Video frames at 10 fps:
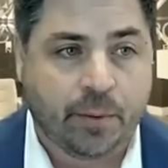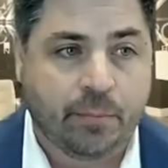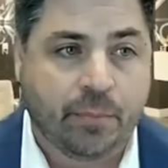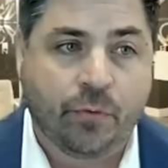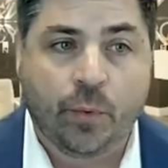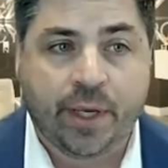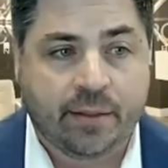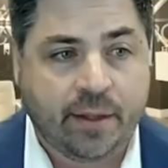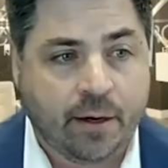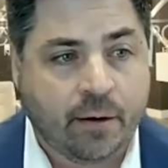But before we get
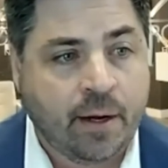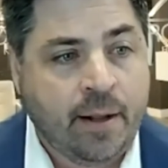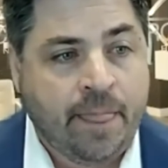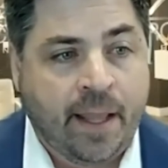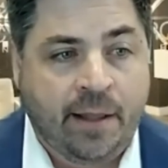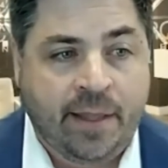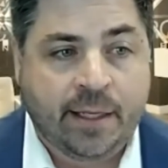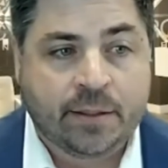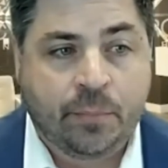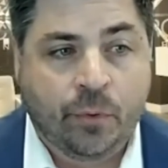there, I think
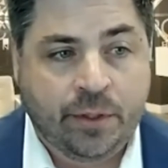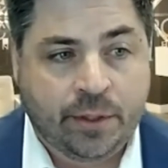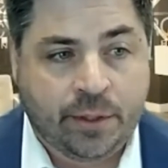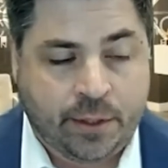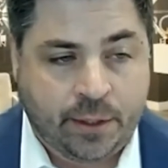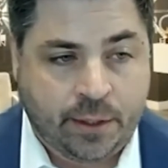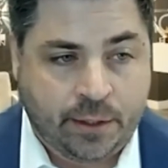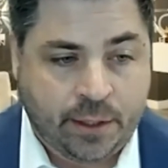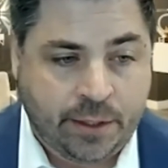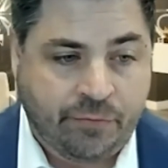it's important
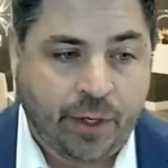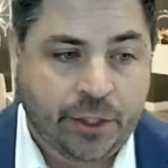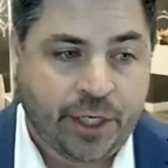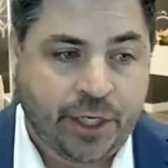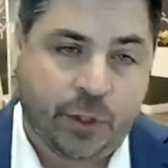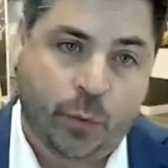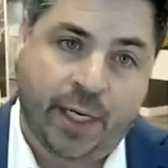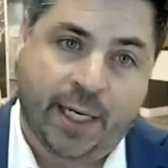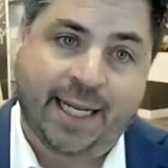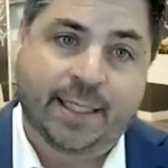to differentiate
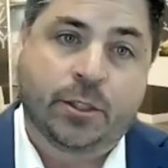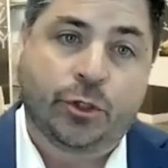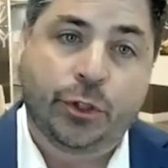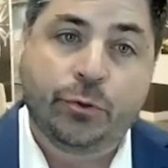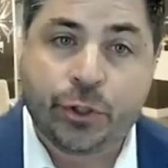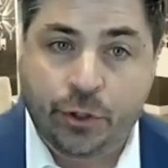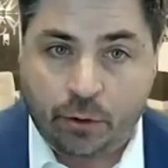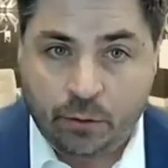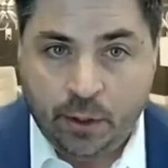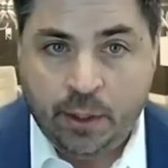between an institutional